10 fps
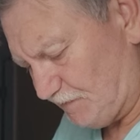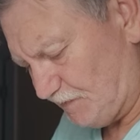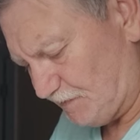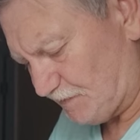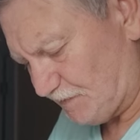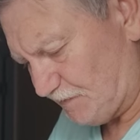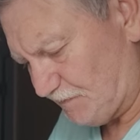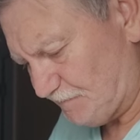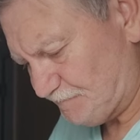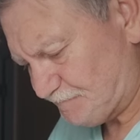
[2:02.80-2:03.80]
this.
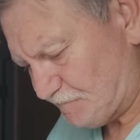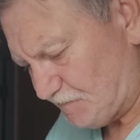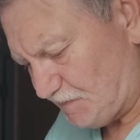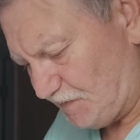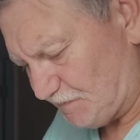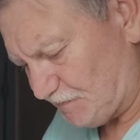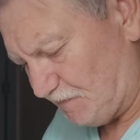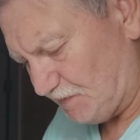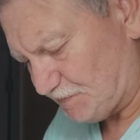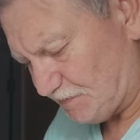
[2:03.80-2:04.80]
You have to
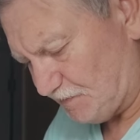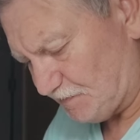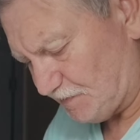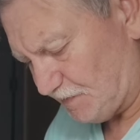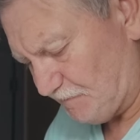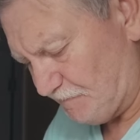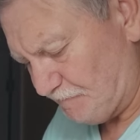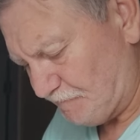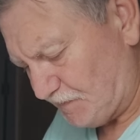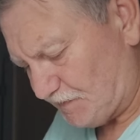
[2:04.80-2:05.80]
watch the whole thing.
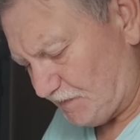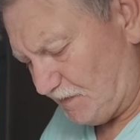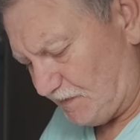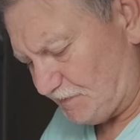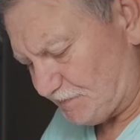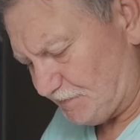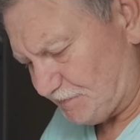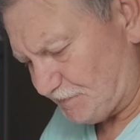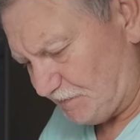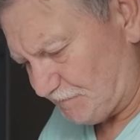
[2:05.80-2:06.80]
So alright, so this
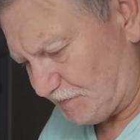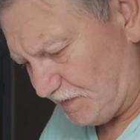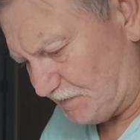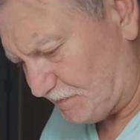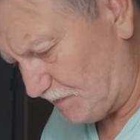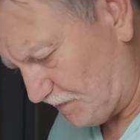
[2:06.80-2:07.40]
stuff's got,